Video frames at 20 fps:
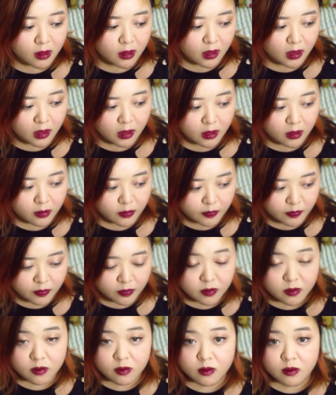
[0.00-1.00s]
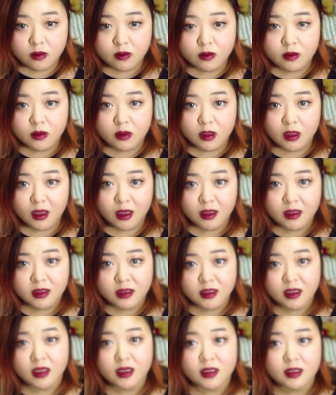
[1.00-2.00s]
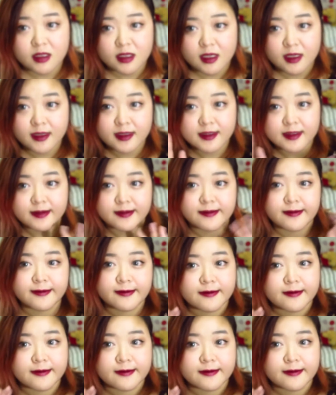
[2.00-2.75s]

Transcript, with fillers: um, exciting